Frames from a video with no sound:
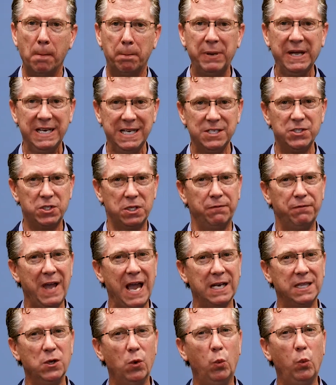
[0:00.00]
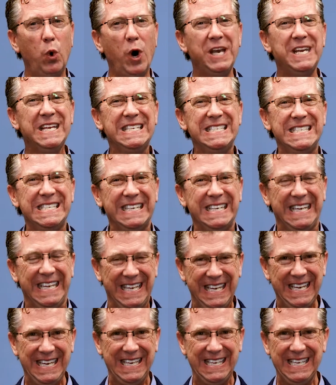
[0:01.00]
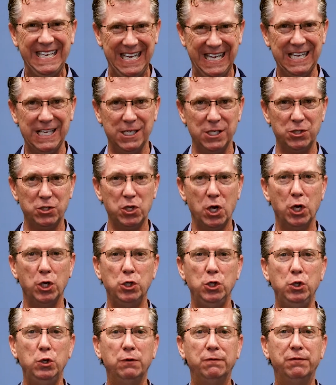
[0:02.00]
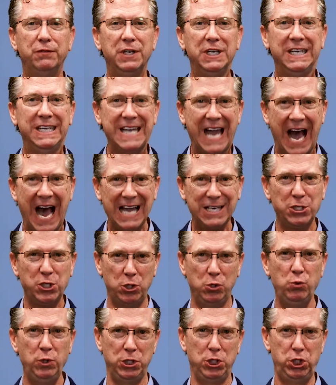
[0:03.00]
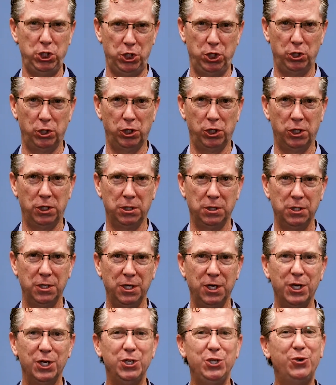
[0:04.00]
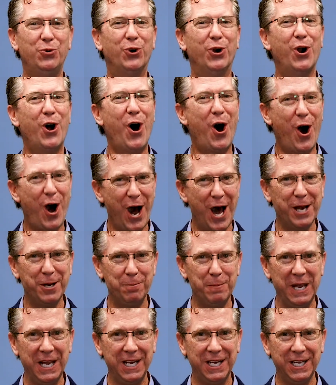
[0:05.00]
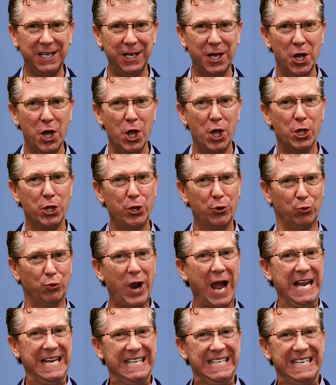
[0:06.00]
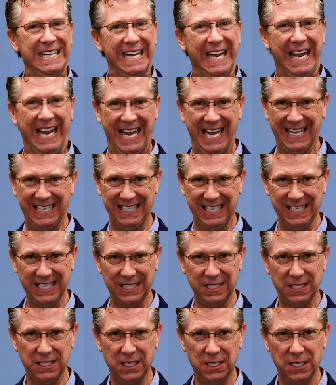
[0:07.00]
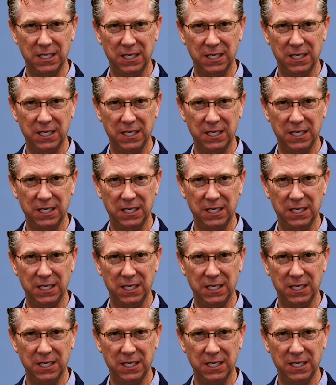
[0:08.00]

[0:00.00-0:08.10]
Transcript: but is the fact that what is key is you've got to ensure you are automating the right candidate.